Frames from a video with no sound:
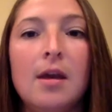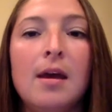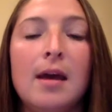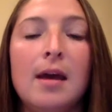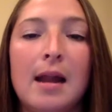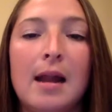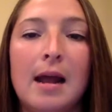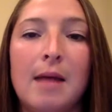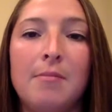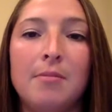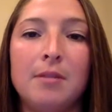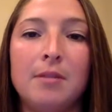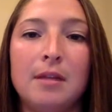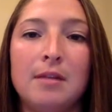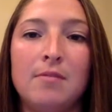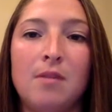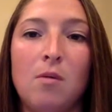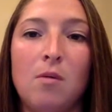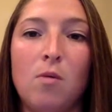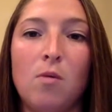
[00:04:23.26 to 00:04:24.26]
And I believe
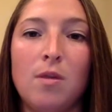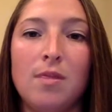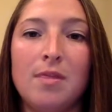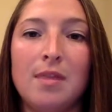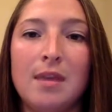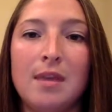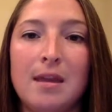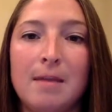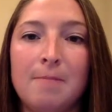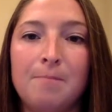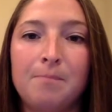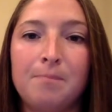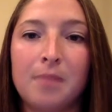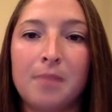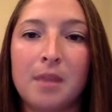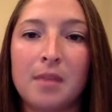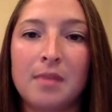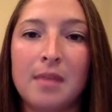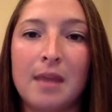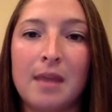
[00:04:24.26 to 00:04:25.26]
that one thing
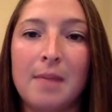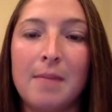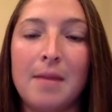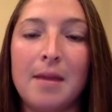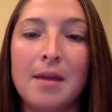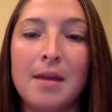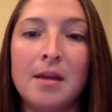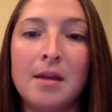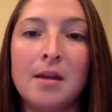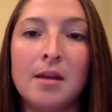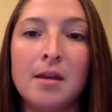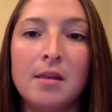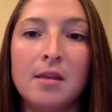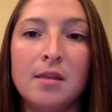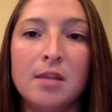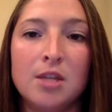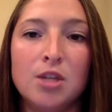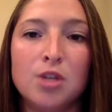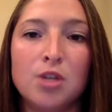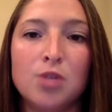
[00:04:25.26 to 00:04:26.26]
that made
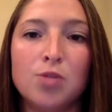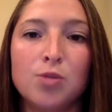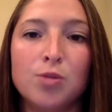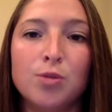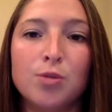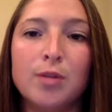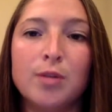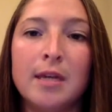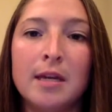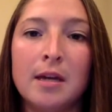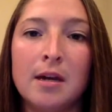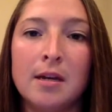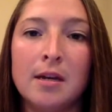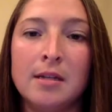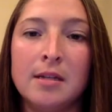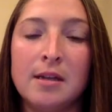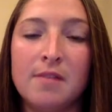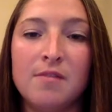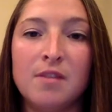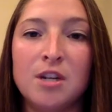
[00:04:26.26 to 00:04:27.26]
this truly a
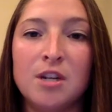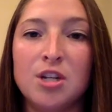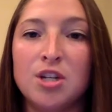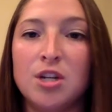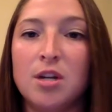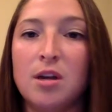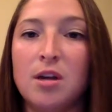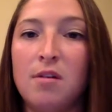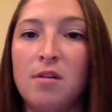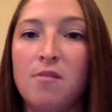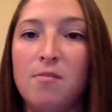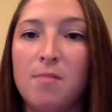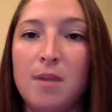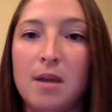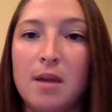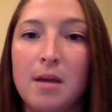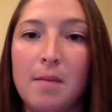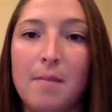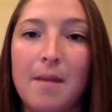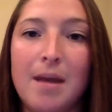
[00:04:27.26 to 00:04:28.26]
definition of being
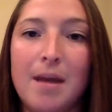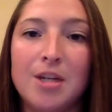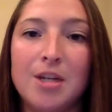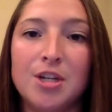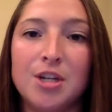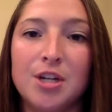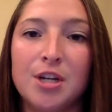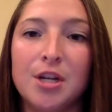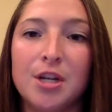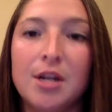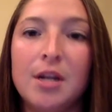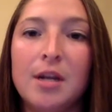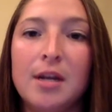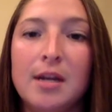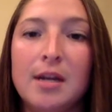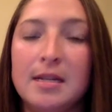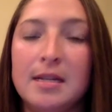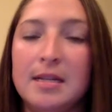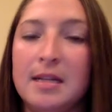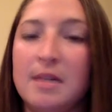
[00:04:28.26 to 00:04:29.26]
a matcher
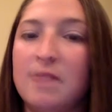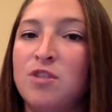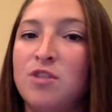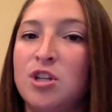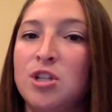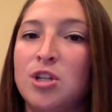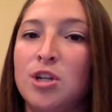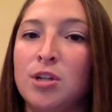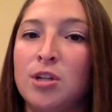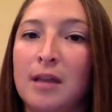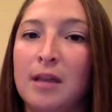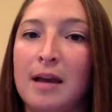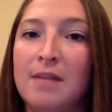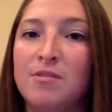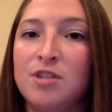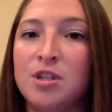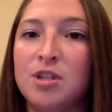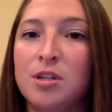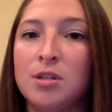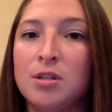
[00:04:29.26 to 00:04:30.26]
instead of just her
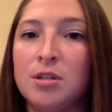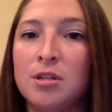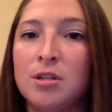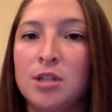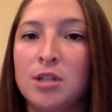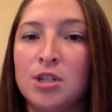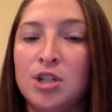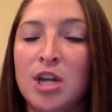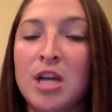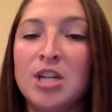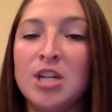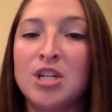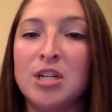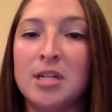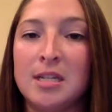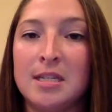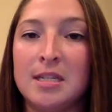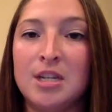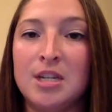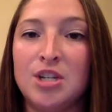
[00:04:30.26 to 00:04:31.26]
life-changing
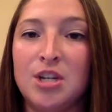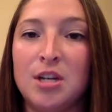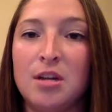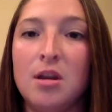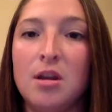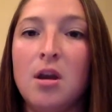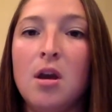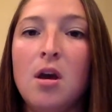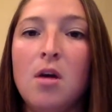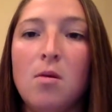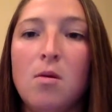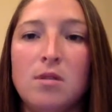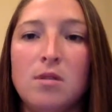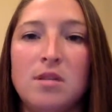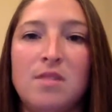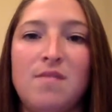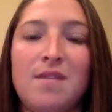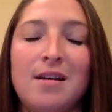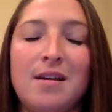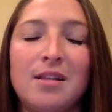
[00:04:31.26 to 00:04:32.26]
decision was the
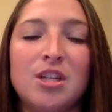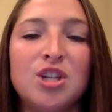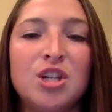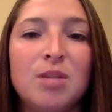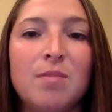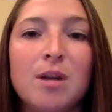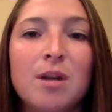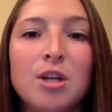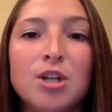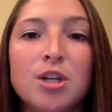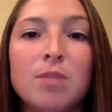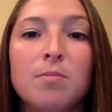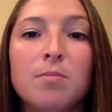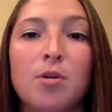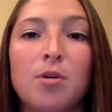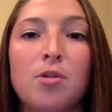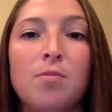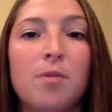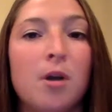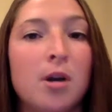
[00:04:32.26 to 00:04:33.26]
fact that she made sure
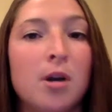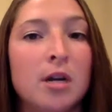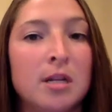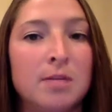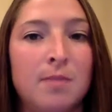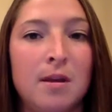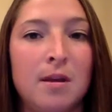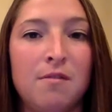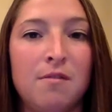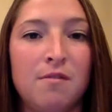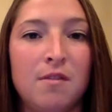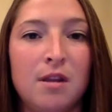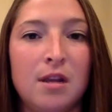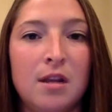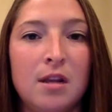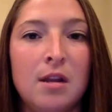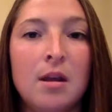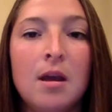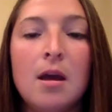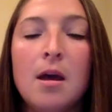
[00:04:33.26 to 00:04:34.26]
both parties benefited.
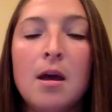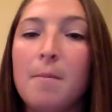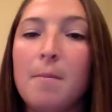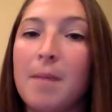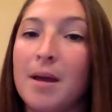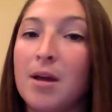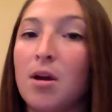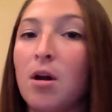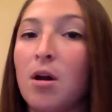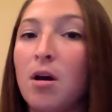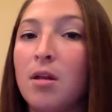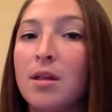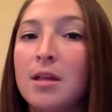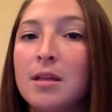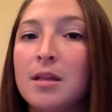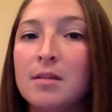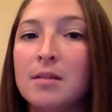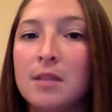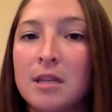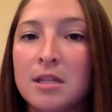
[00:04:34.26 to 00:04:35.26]
By
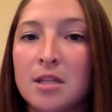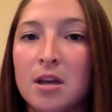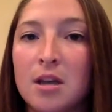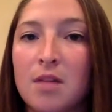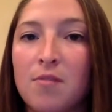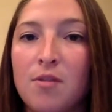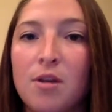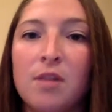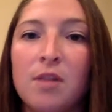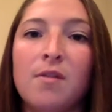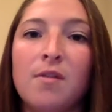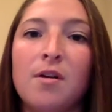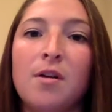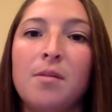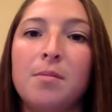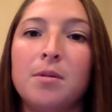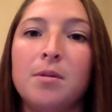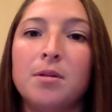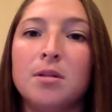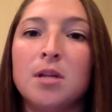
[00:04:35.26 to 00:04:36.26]
calling these software
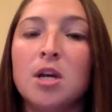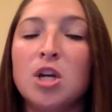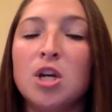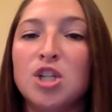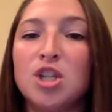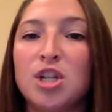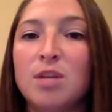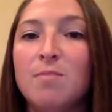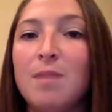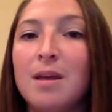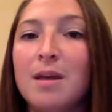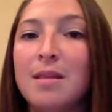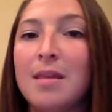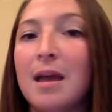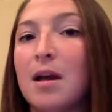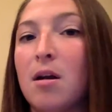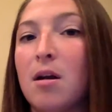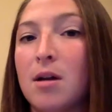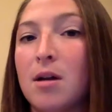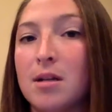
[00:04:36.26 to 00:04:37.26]
developers, she made
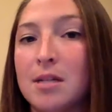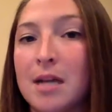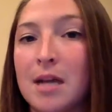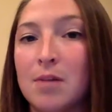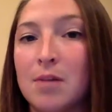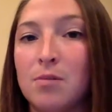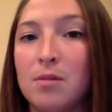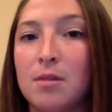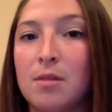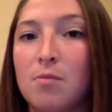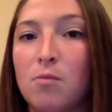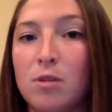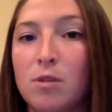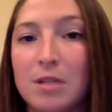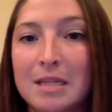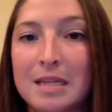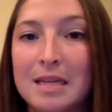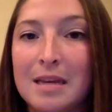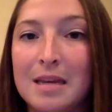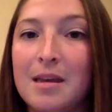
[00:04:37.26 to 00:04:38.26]
that contact with them once
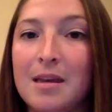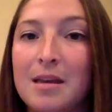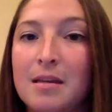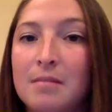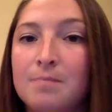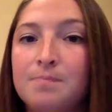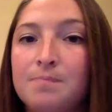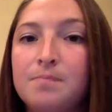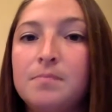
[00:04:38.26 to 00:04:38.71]
again